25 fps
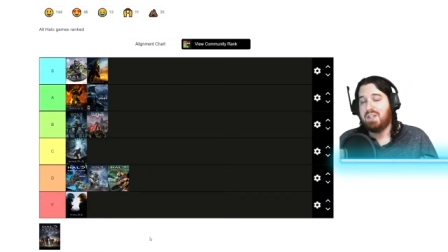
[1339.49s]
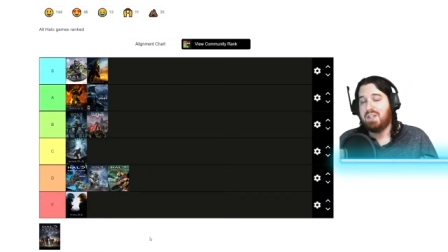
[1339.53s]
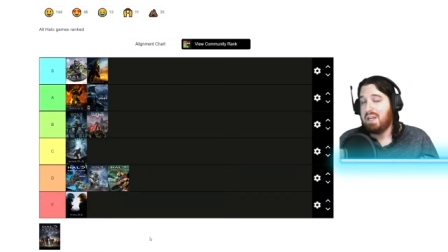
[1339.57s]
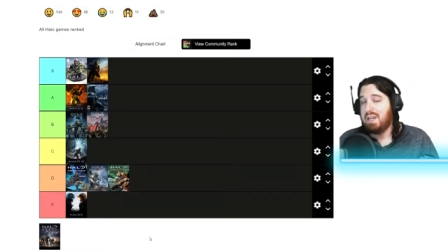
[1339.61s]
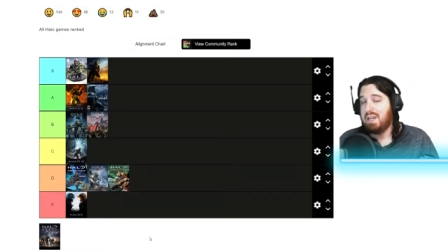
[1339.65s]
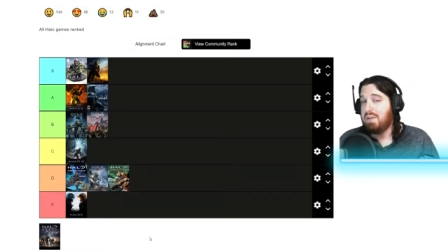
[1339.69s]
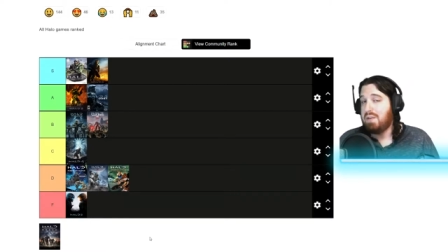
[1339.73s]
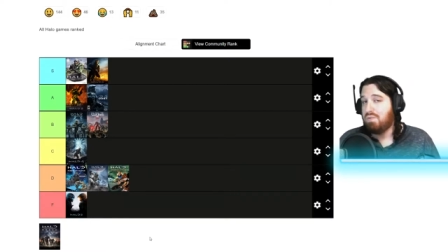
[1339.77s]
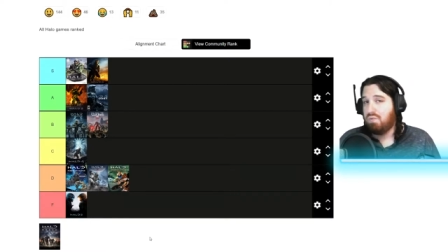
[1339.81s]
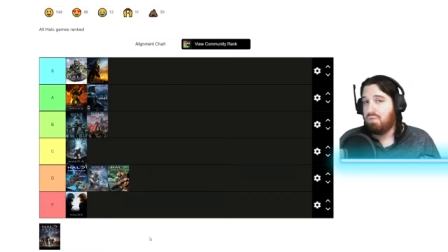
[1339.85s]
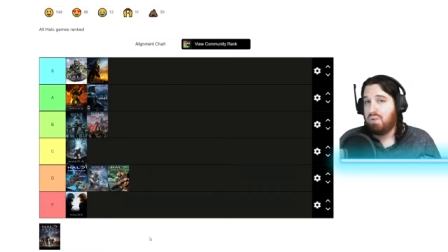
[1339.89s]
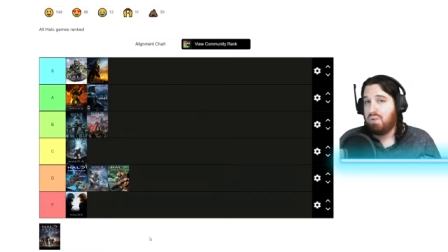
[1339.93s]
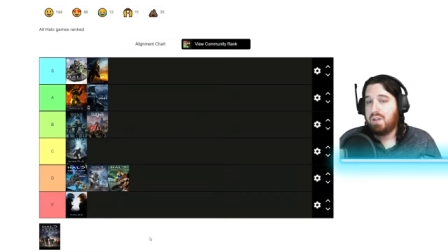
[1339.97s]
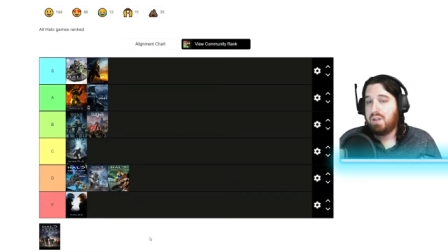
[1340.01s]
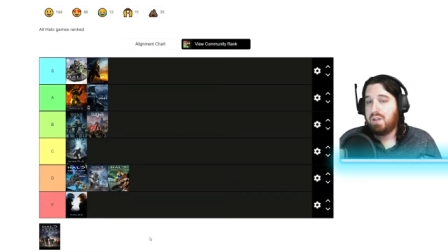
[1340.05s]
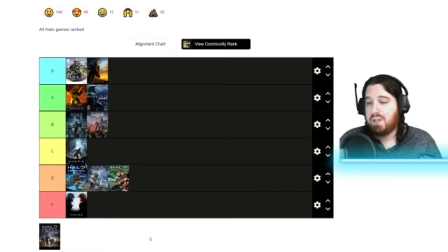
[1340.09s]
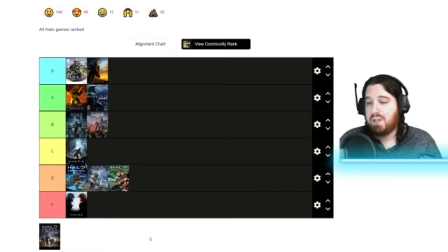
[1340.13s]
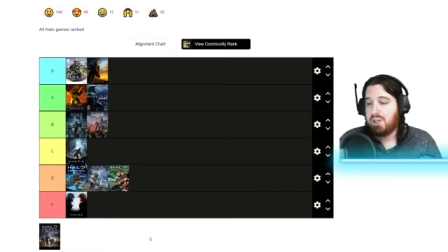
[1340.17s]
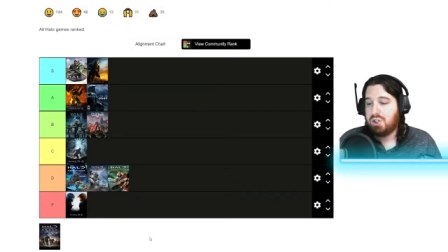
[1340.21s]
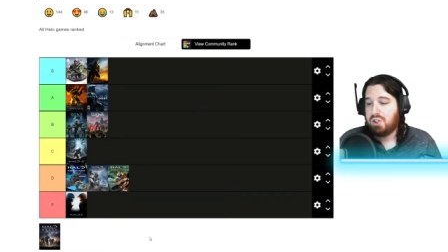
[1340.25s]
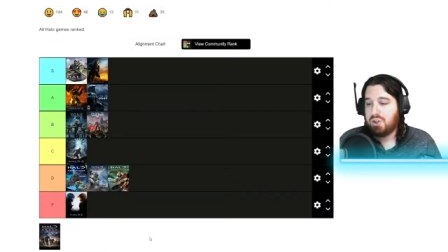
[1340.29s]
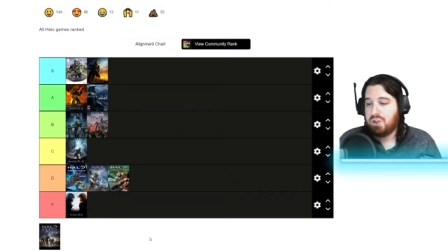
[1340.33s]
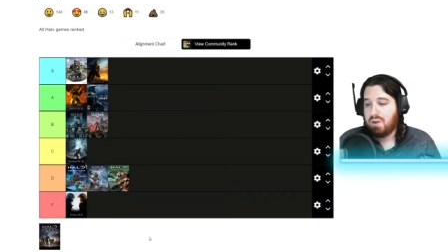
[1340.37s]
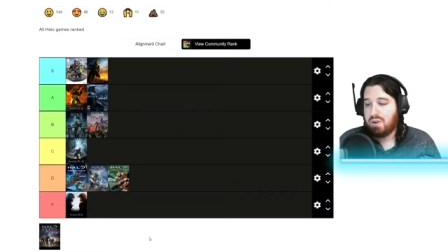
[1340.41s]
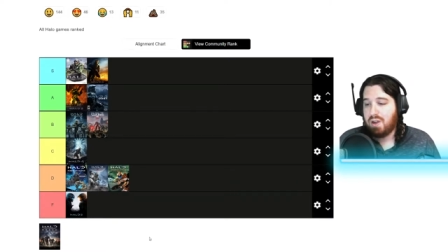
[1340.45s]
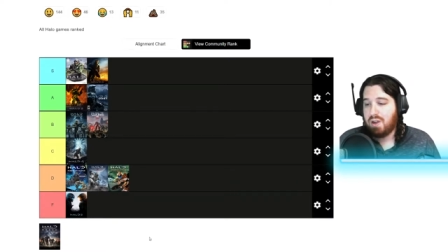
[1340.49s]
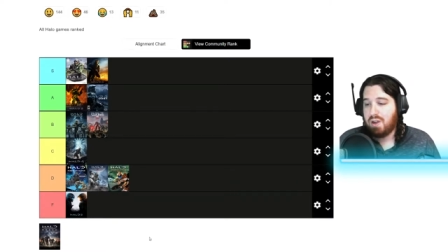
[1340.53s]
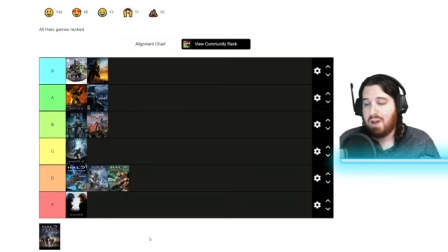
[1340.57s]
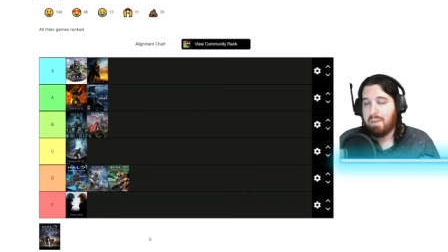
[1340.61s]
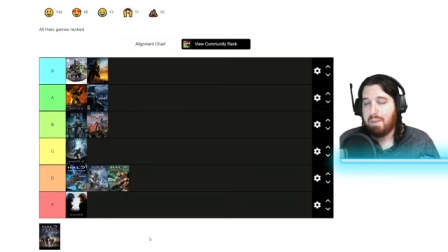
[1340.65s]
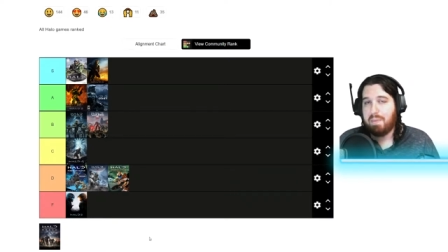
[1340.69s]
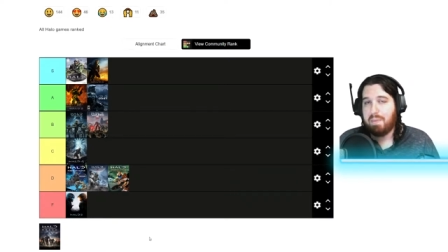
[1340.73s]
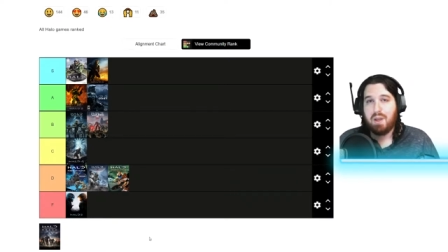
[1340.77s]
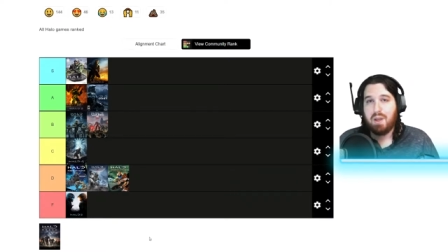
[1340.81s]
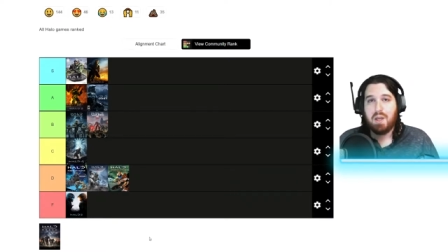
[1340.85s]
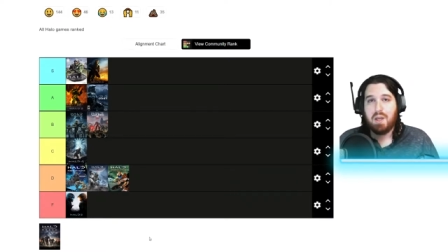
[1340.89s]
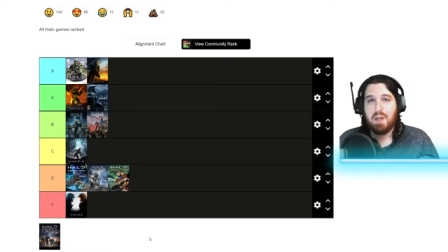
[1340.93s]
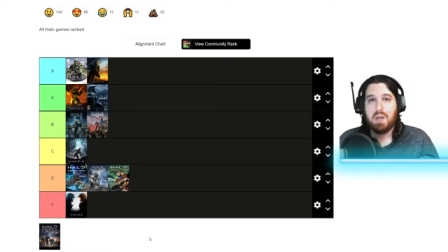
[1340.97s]
They really shook up
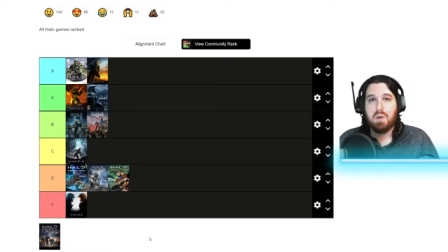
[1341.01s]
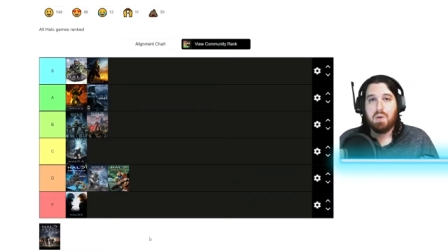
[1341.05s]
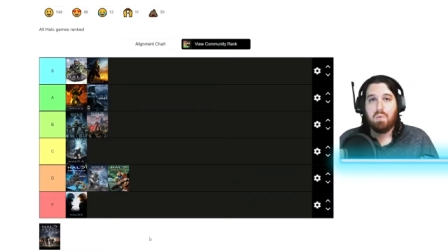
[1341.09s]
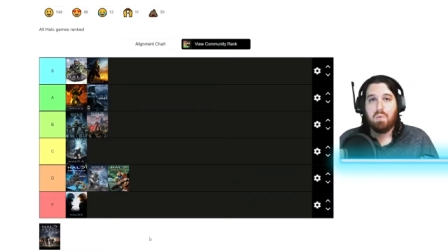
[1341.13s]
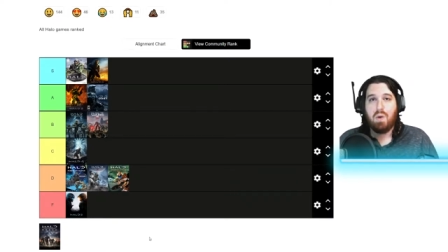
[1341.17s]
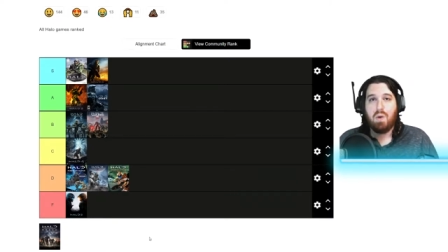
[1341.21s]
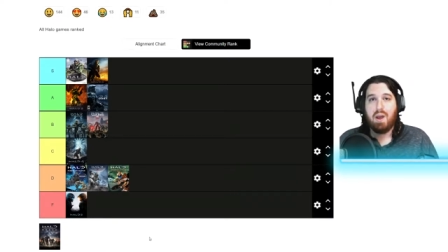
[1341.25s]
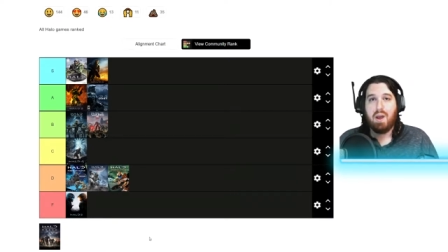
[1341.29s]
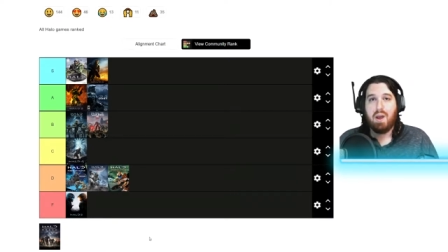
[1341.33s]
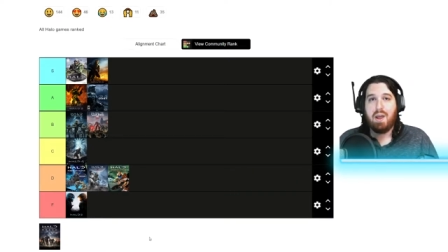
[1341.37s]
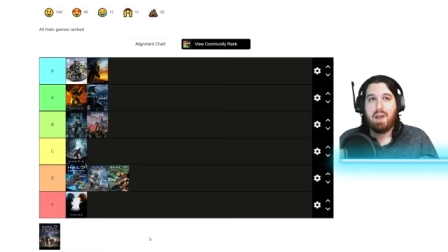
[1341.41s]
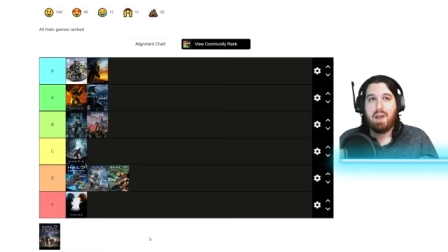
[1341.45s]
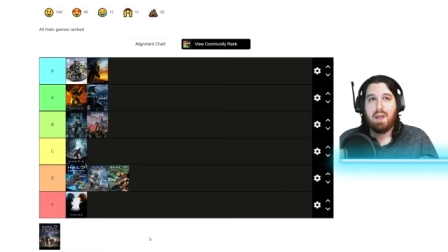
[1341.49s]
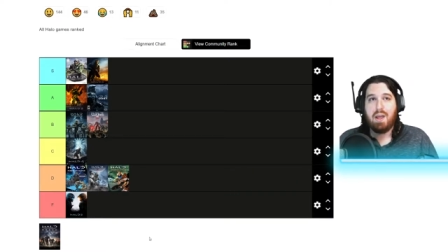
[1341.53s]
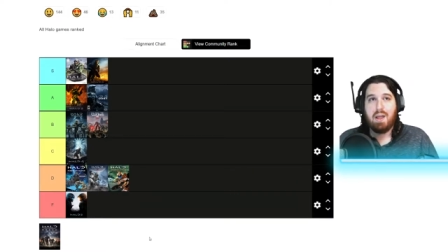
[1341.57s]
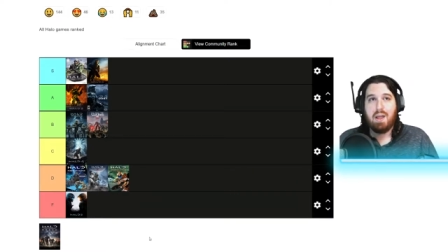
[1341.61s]
what